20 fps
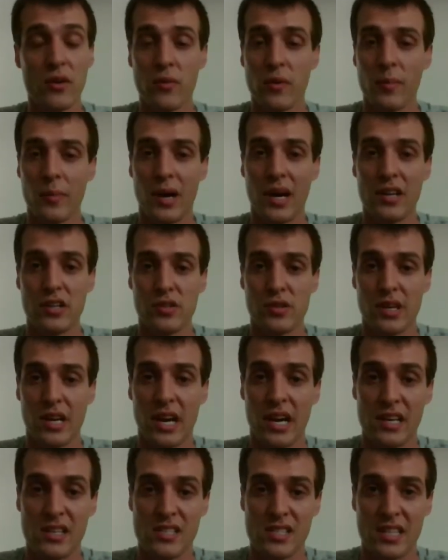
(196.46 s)
I want to
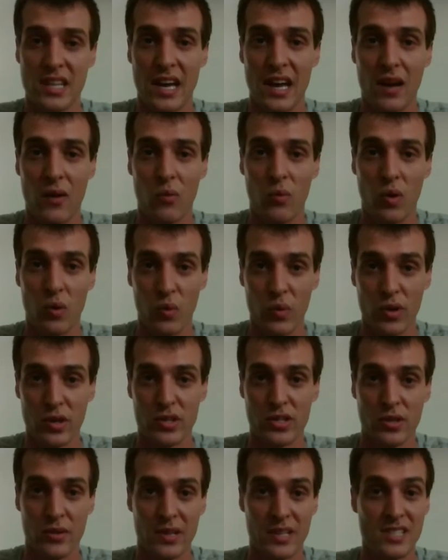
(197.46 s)
remind you guys that
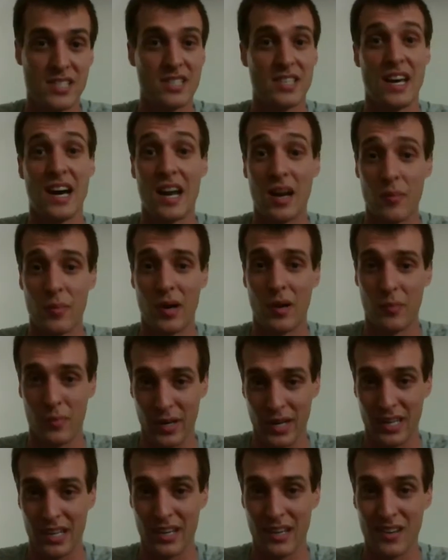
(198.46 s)
what we're doing is
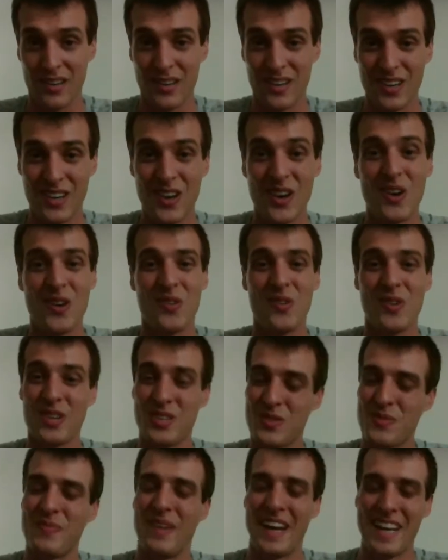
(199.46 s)
not about biking,
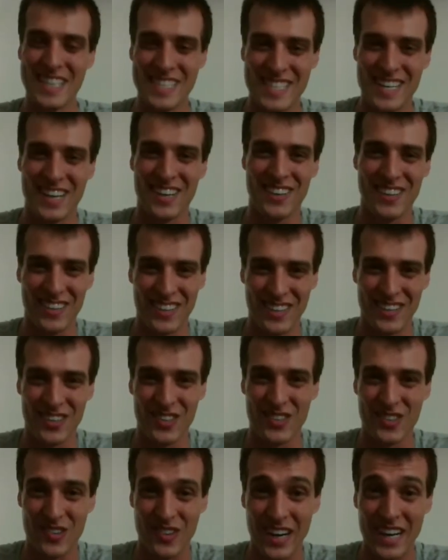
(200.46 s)
which may
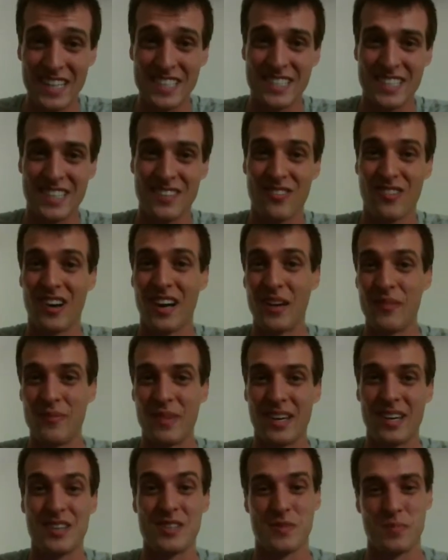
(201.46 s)
sound a little crazy,
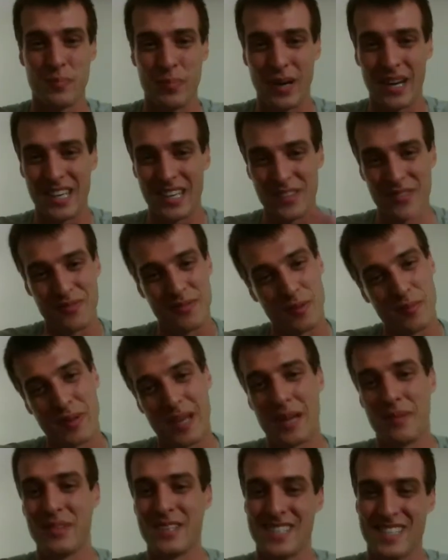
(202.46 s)
right? Because
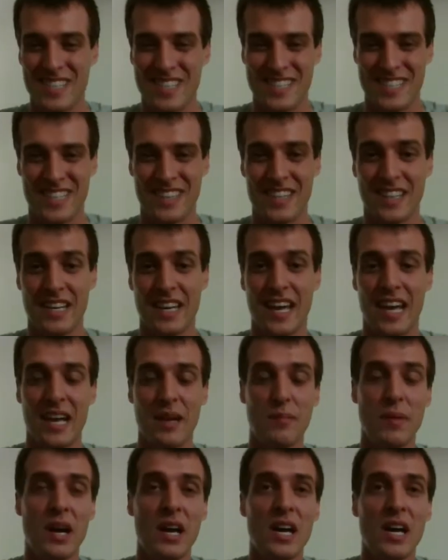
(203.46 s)
biking for babies, it's
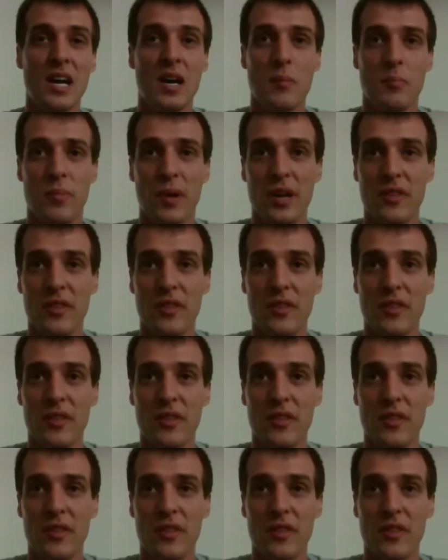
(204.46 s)
in the name.